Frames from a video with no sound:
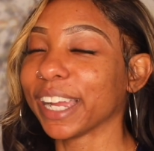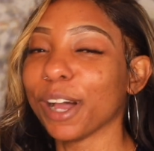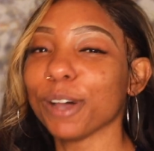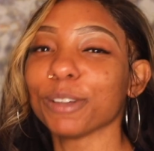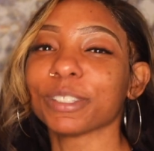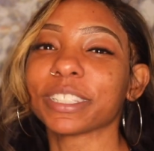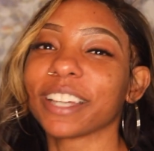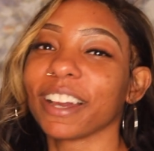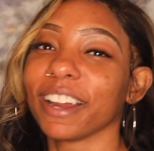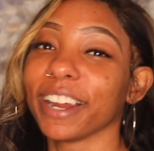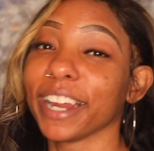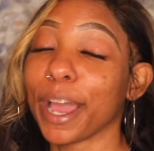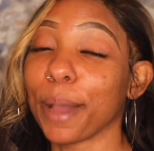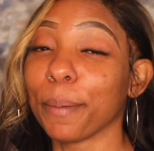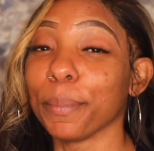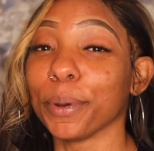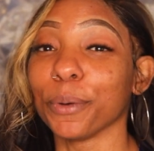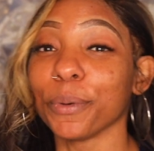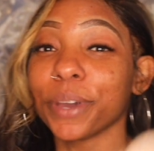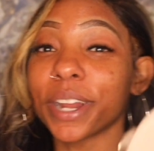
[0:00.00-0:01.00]
I'm sorry, y'all,
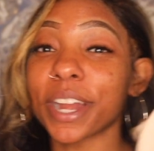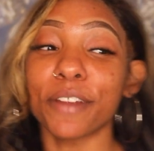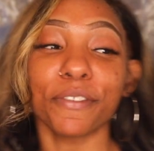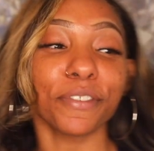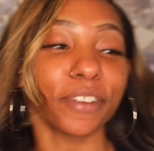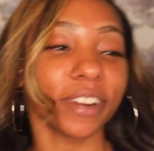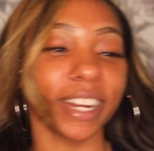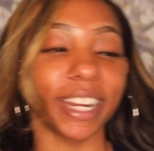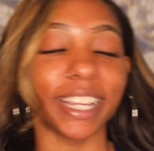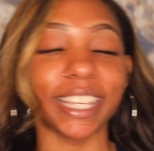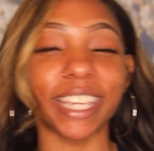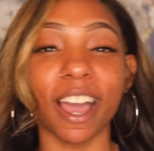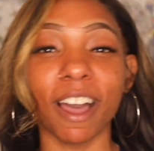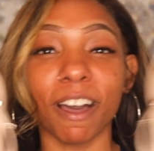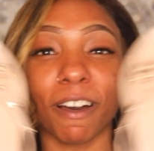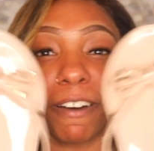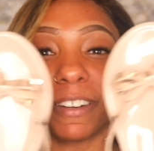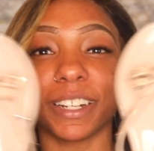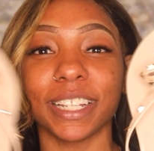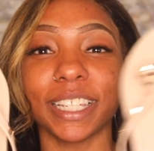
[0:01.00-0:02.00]
but whatever,
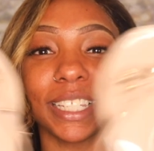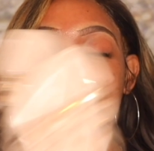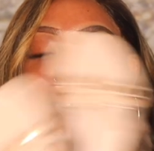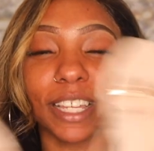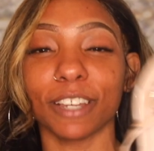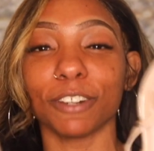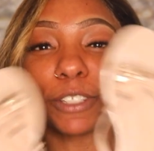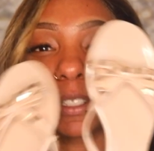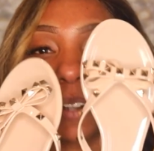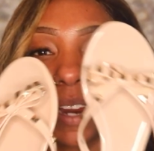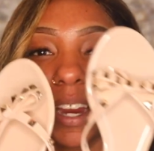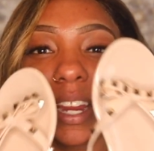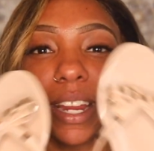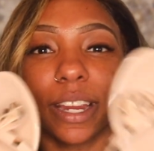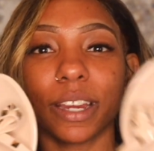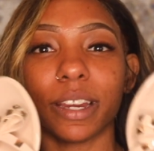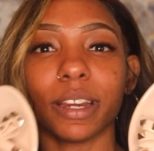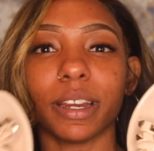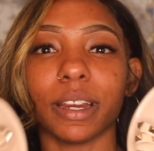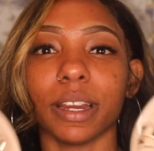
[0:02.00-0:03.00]
y'all, these sandals right
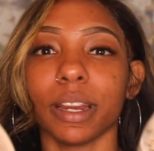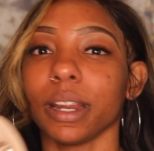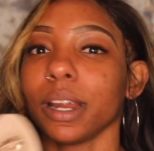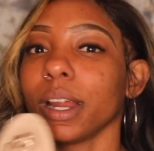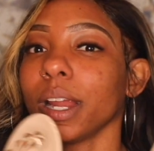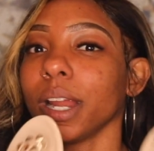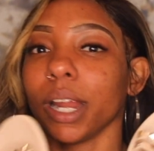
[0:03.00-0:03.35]
here,